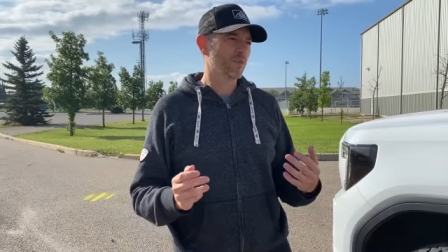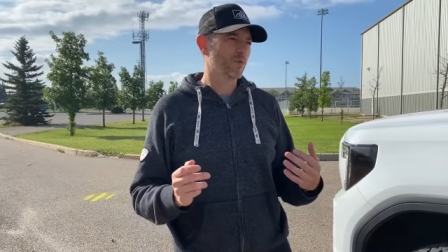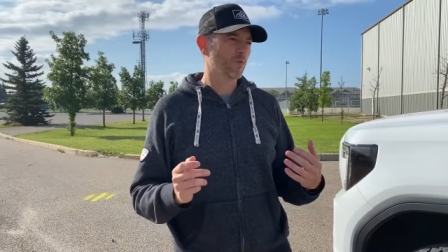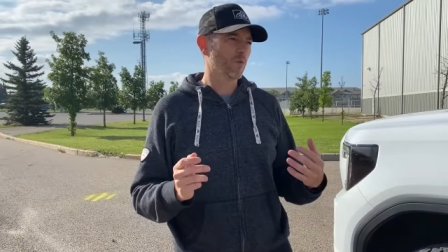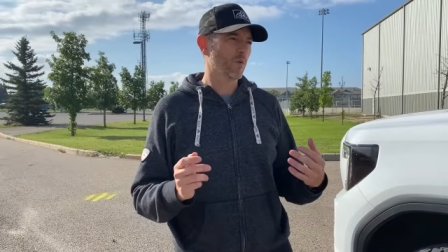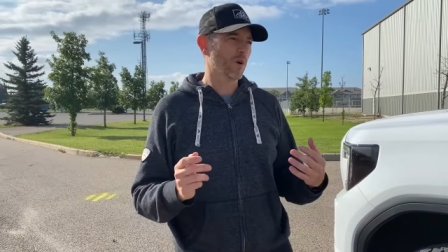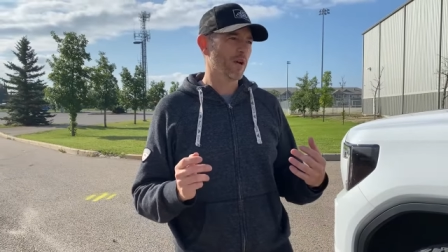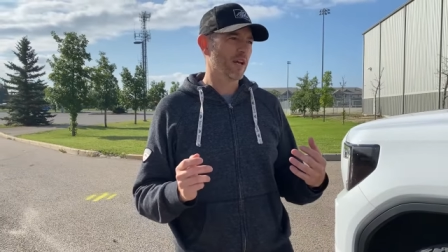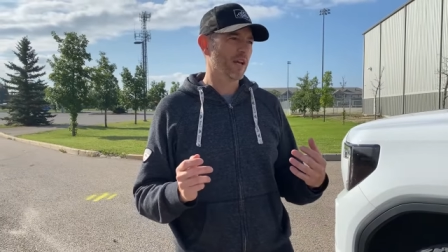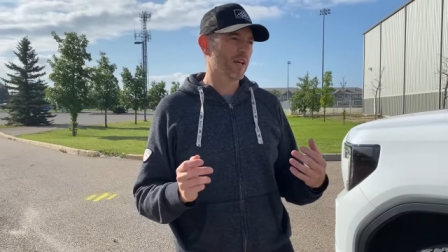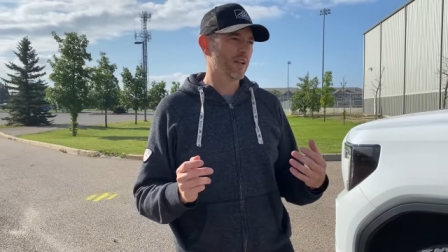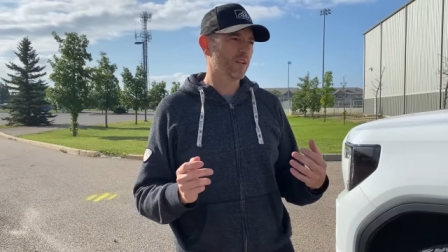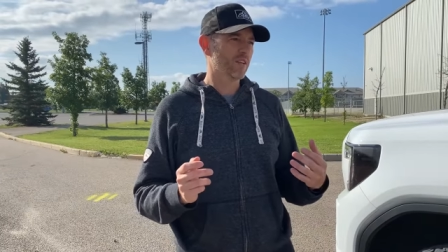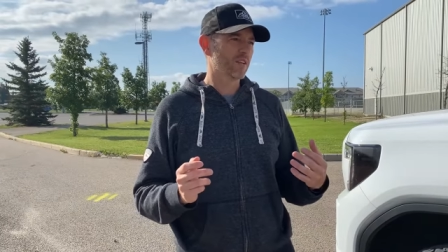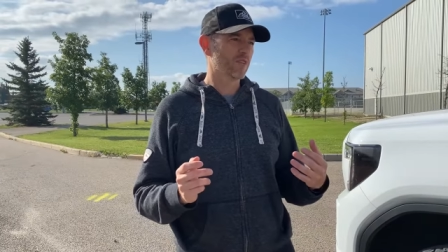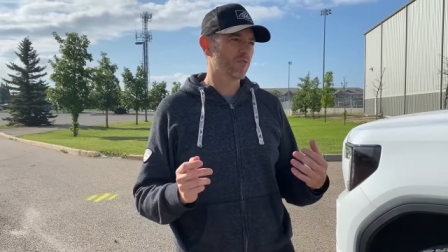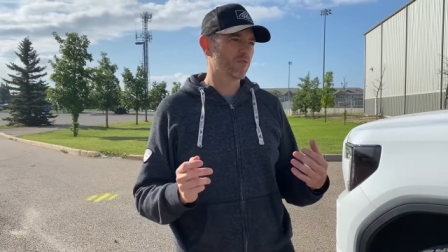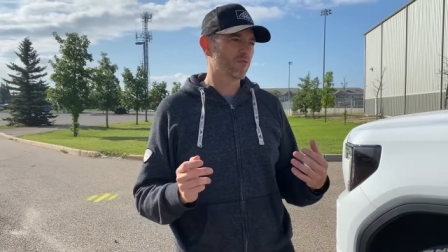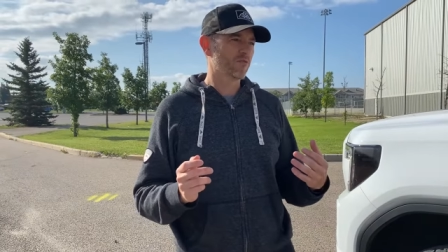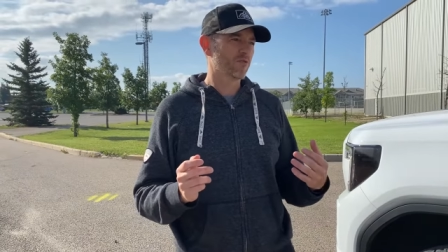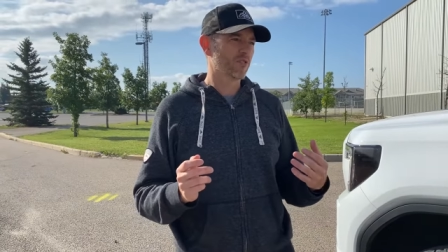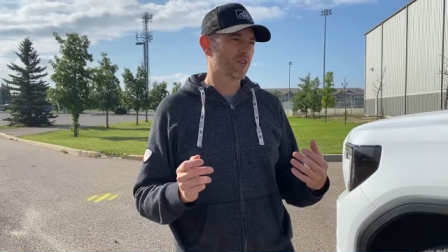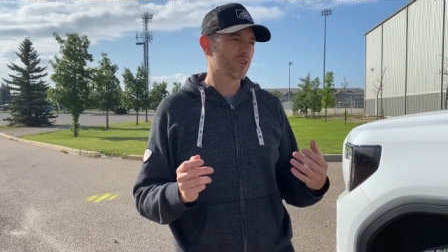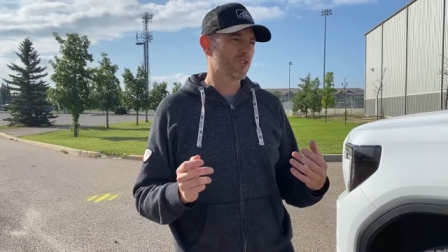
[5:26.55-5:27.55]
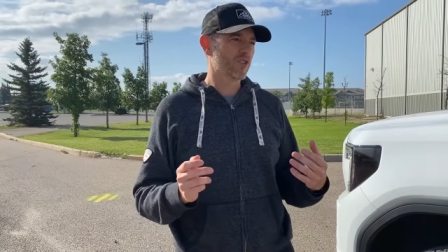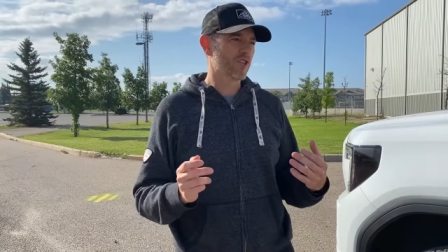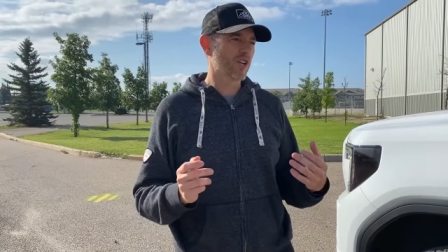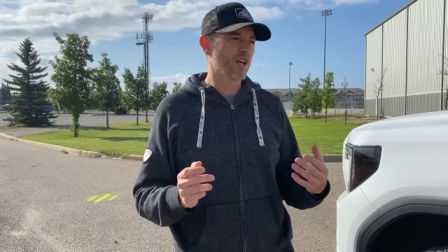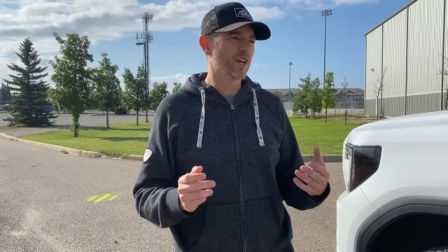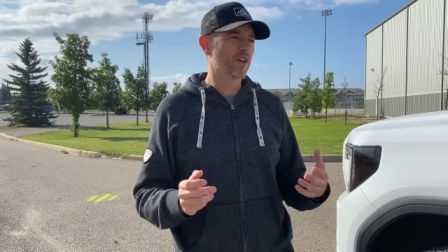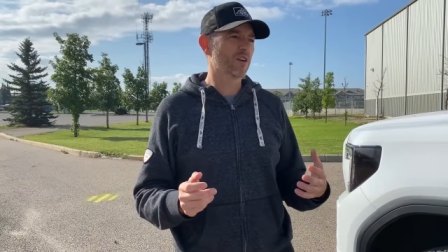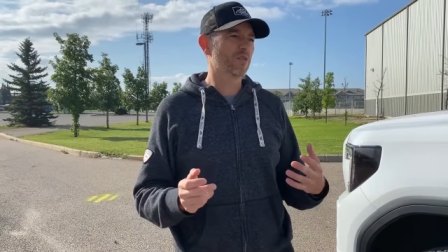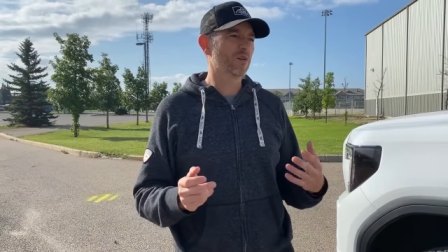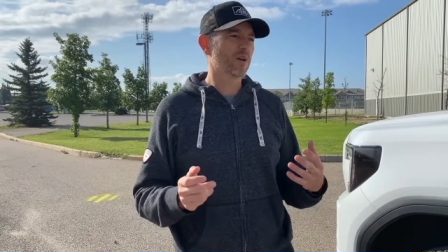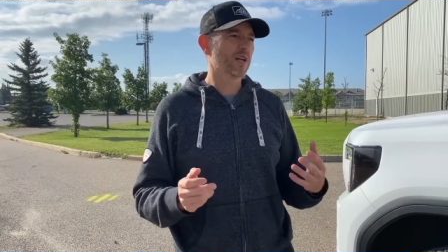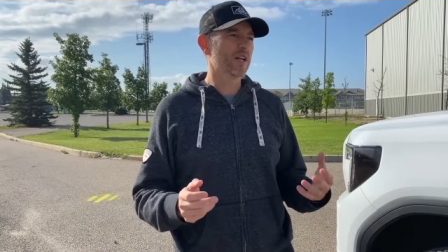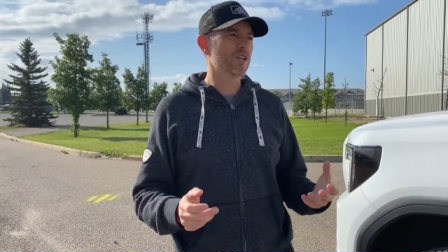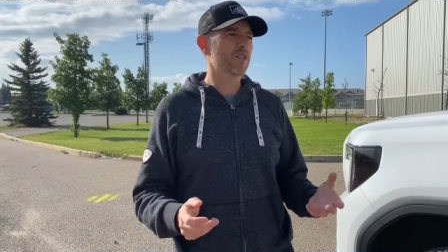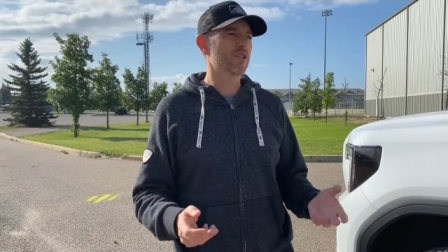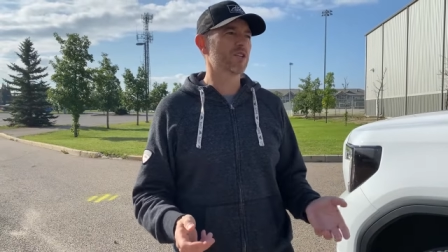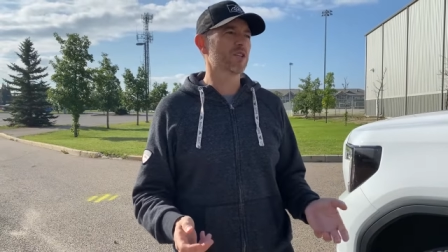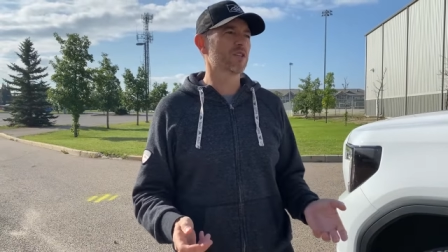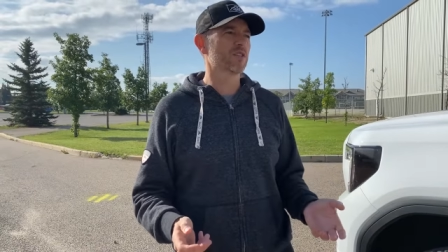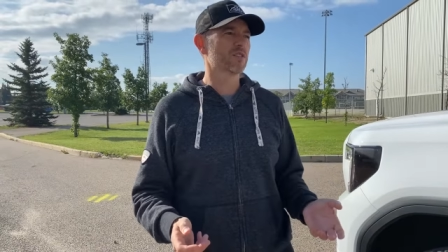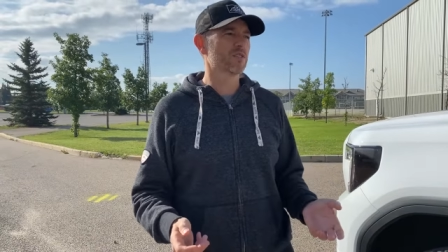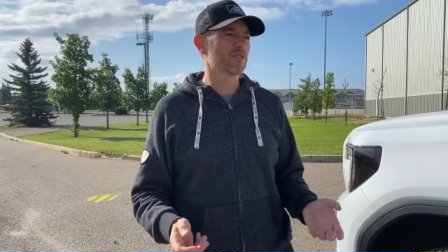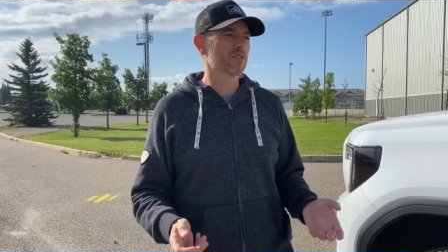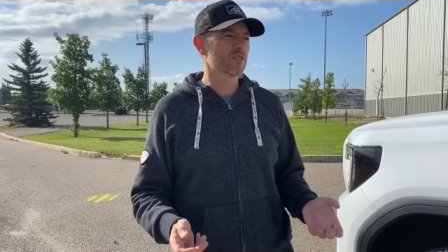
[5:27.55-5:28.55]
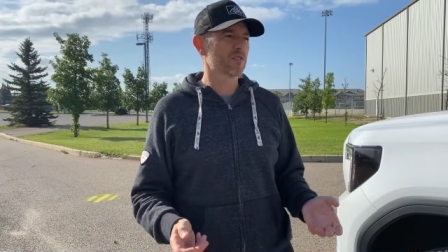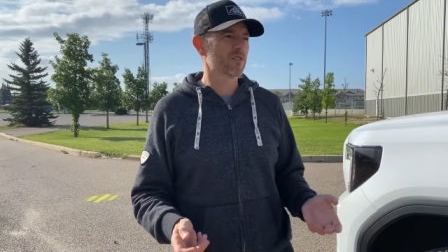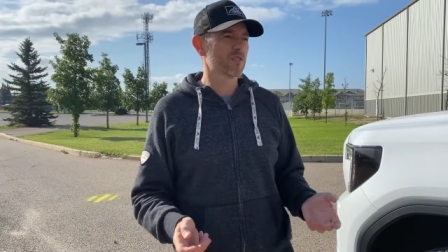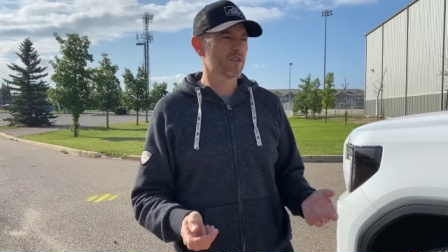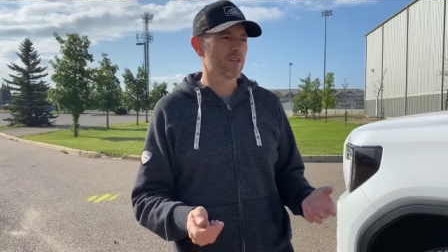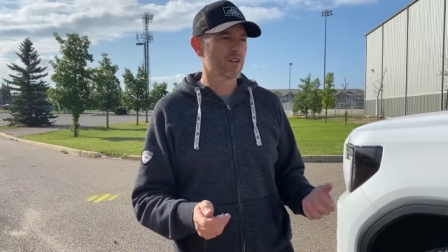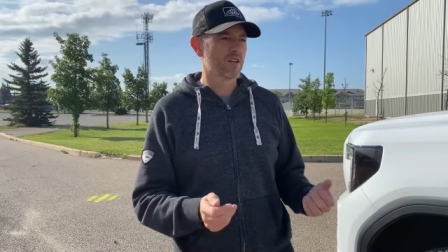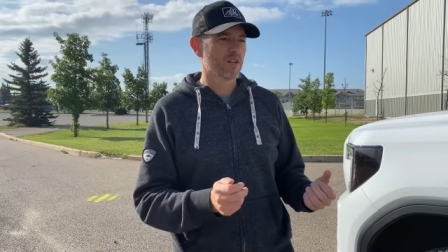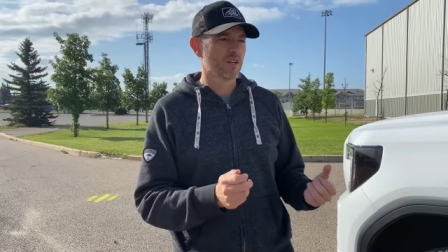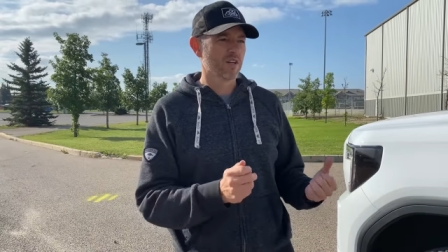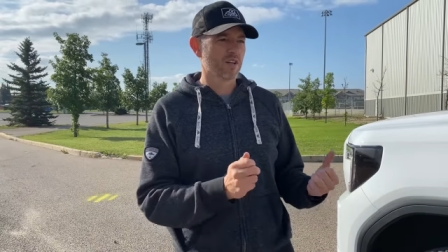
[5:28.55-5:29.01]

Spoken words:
when for generations,